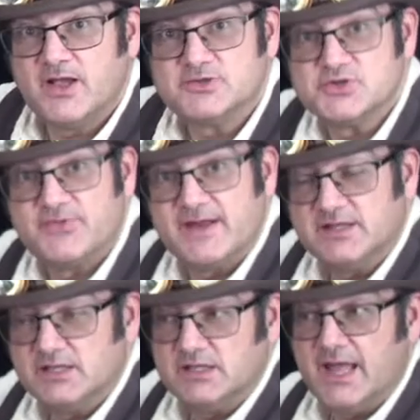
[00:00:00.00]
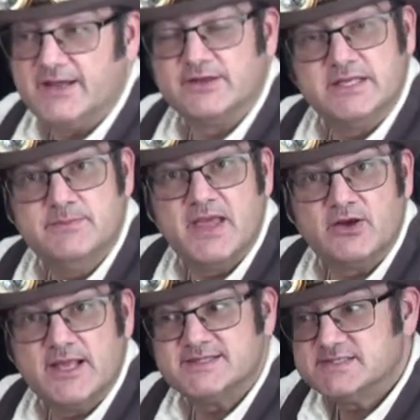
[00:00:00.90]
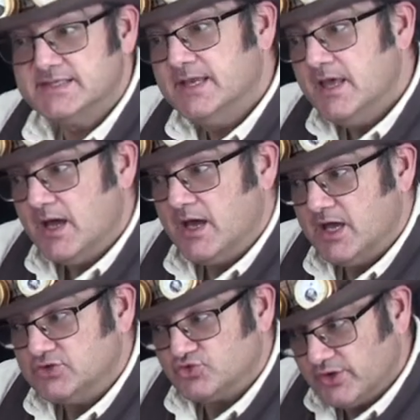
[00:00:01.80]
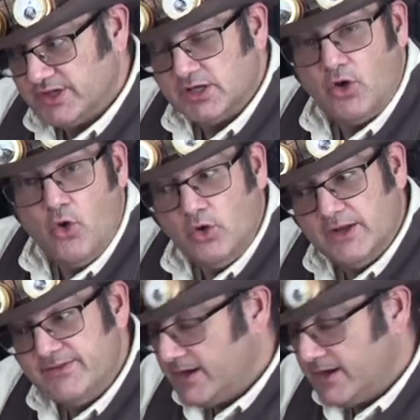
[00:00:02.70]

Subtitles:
I also found a little light on eBay or Etsy. Drilled a little hole in